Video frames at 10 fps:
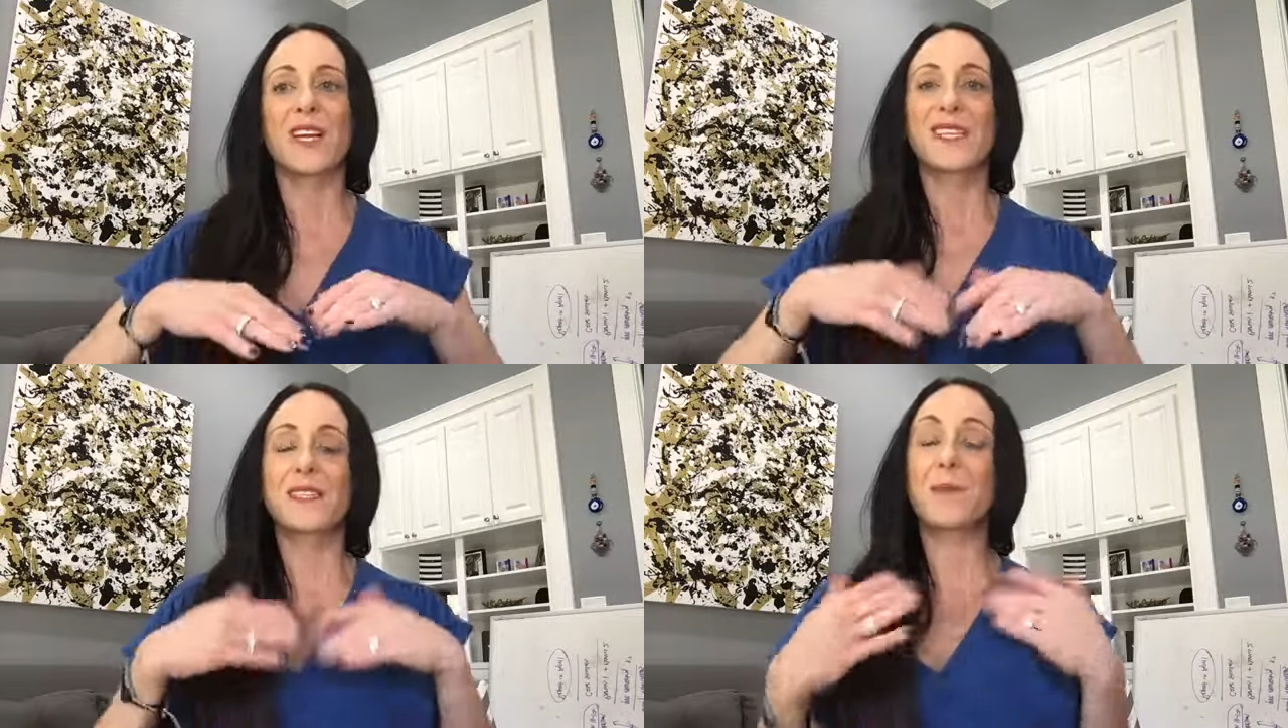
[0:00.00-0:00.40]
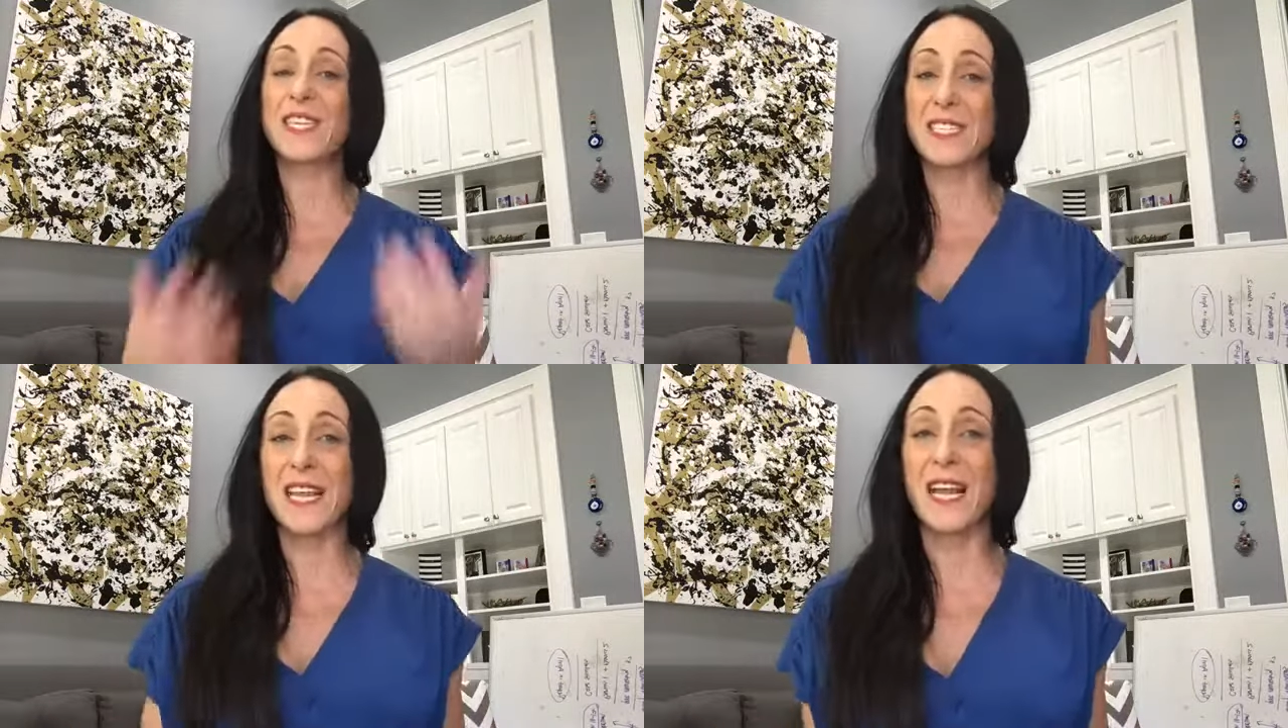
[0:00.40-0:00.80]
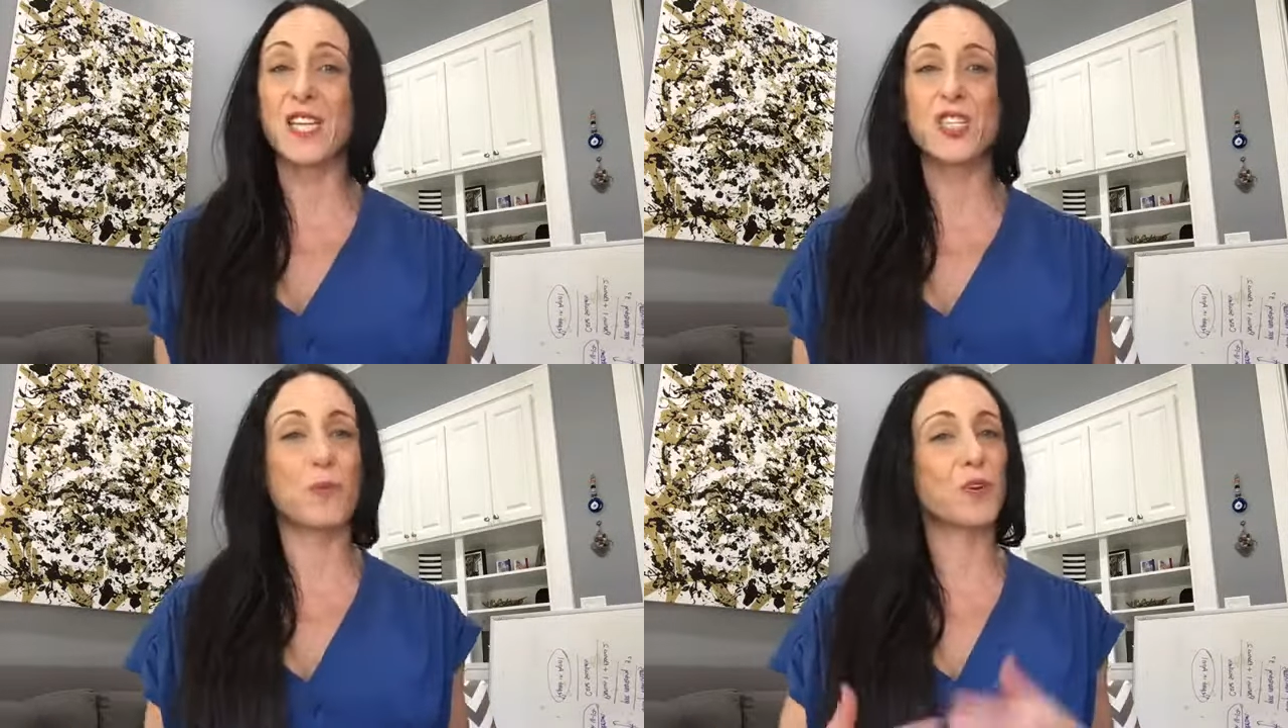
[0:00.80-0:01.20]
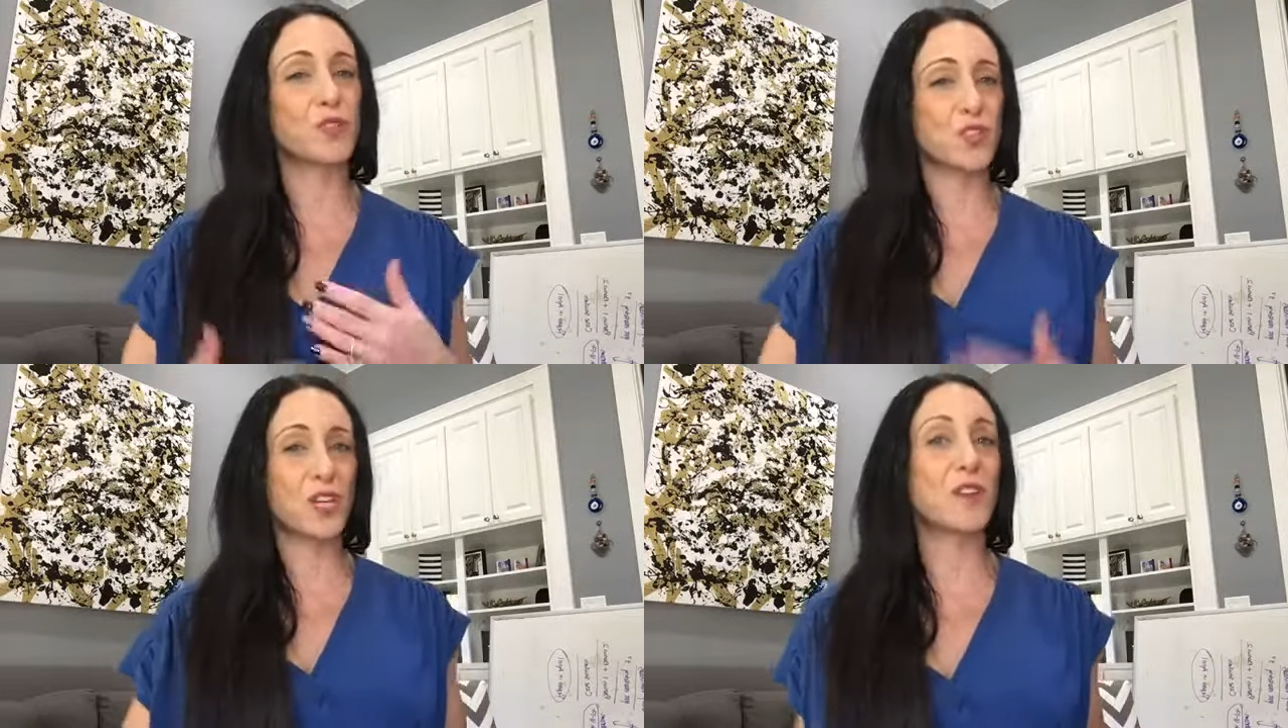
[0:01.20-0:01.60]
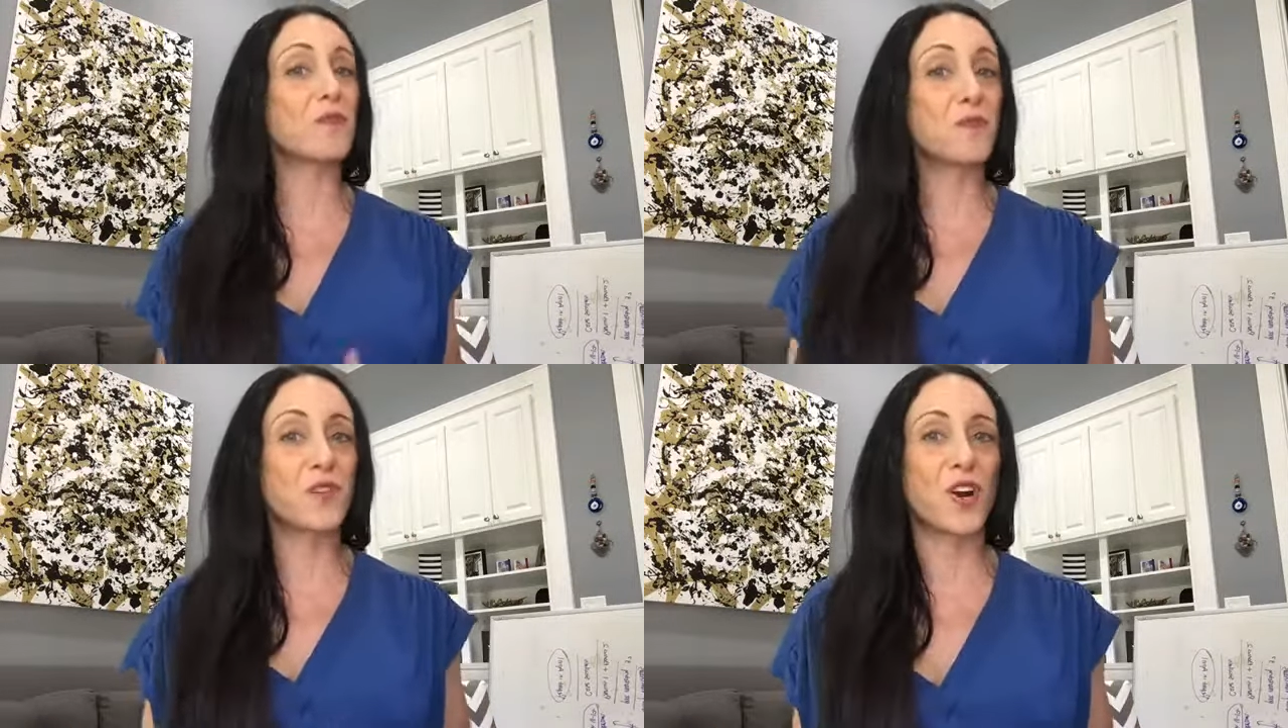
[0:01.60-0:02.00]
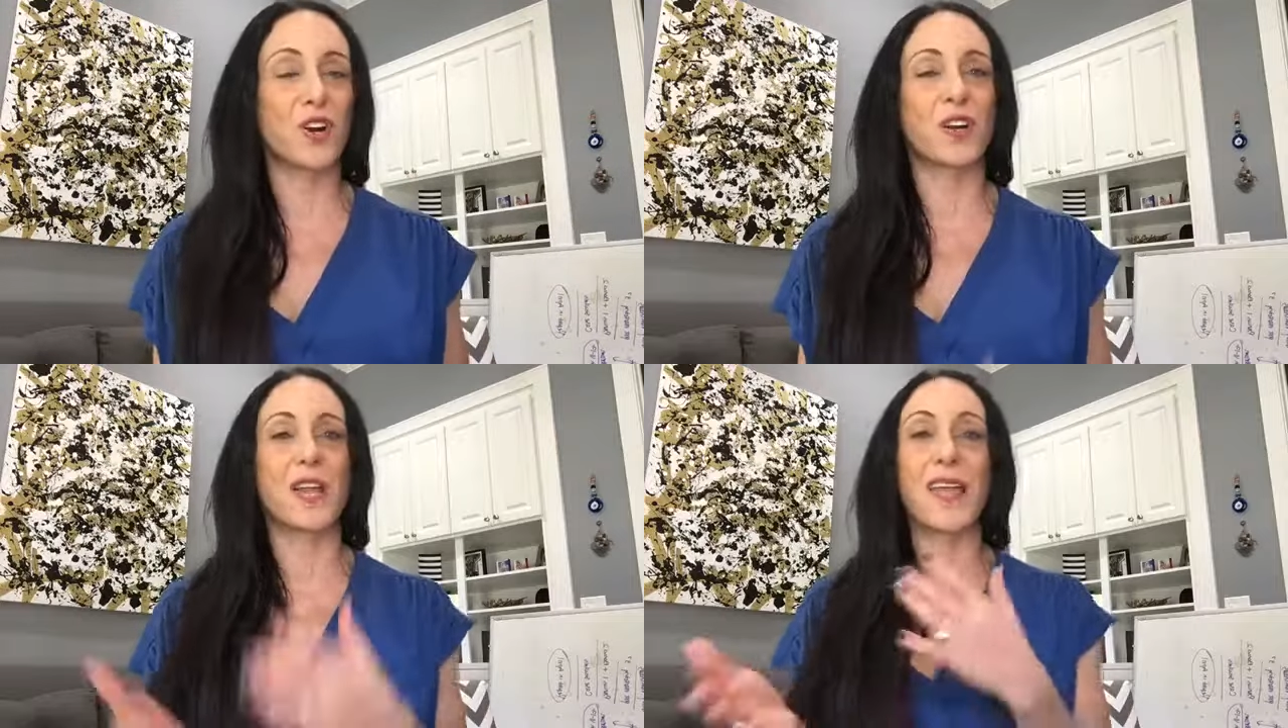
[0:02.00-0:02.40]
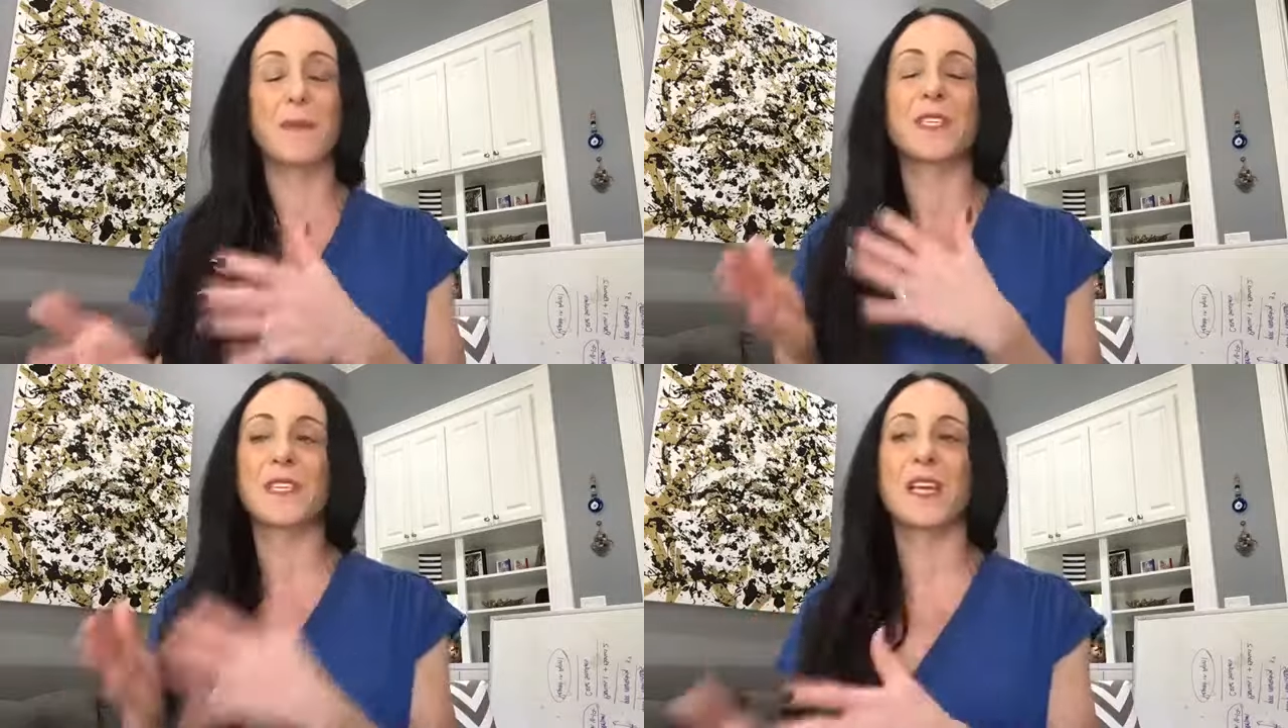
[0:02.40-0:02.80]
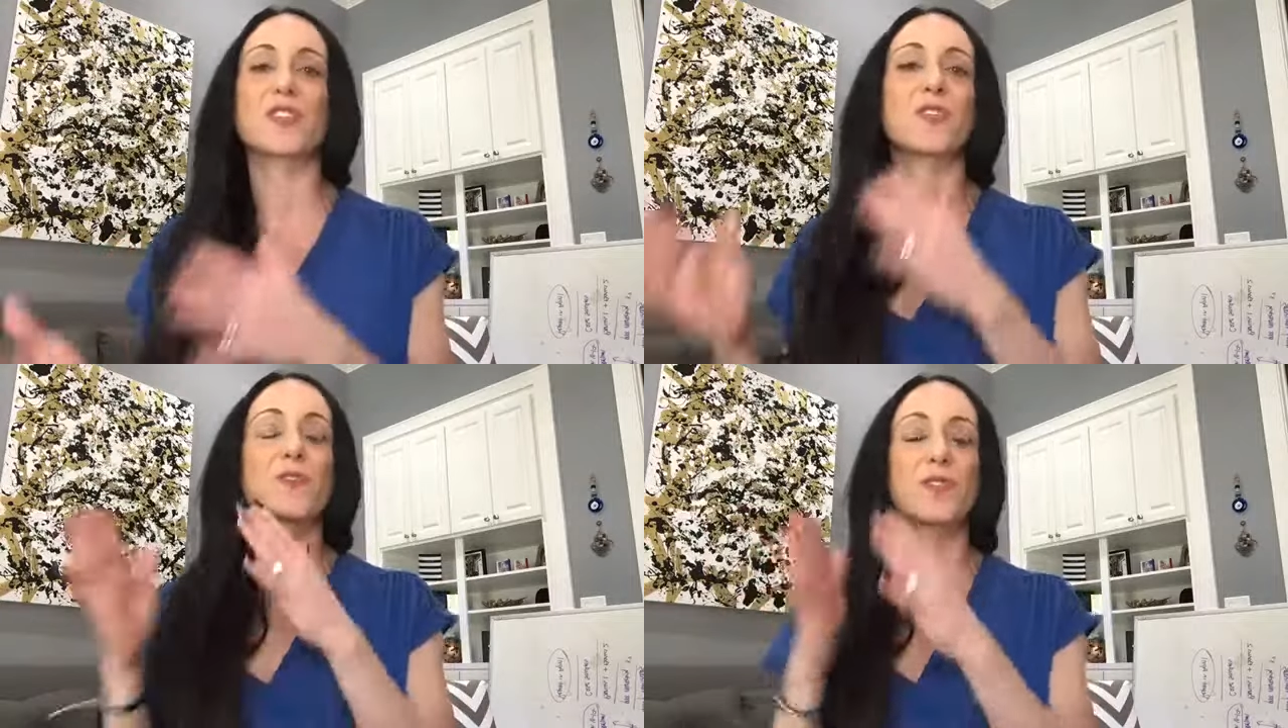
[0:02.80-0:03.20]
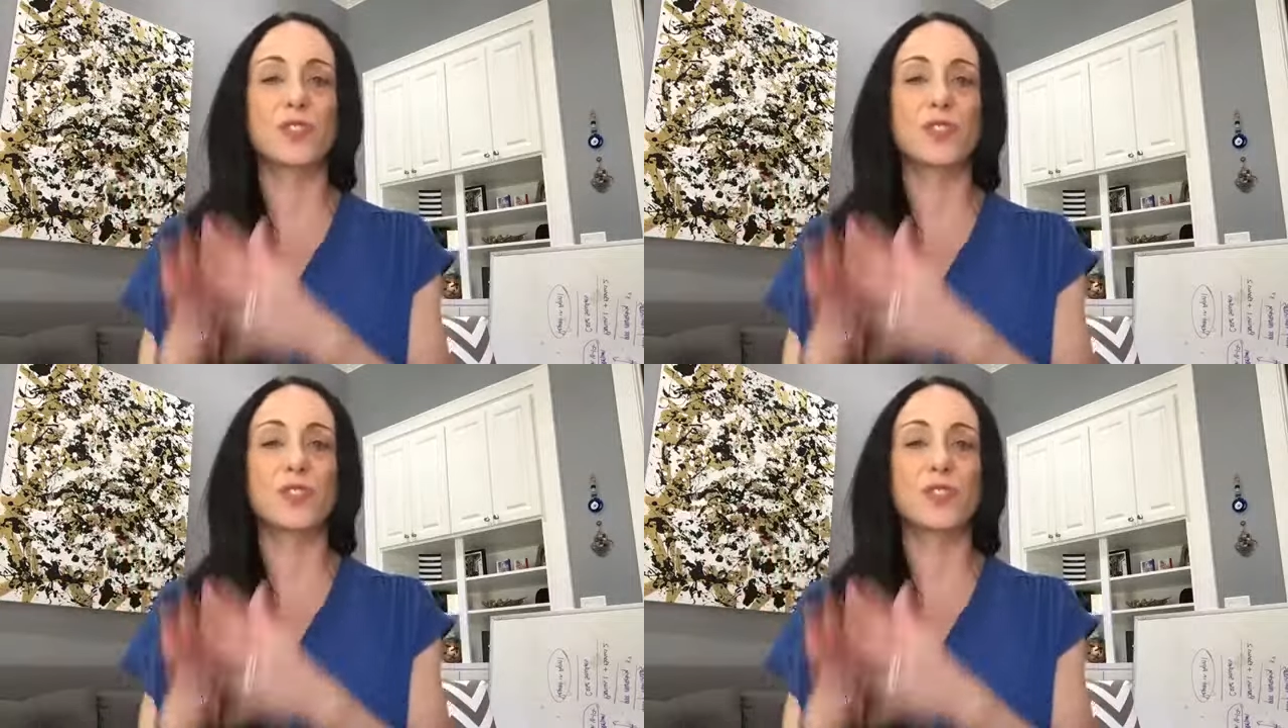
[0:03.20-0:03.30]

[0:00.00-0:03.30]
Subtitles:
something tangible to convert a potential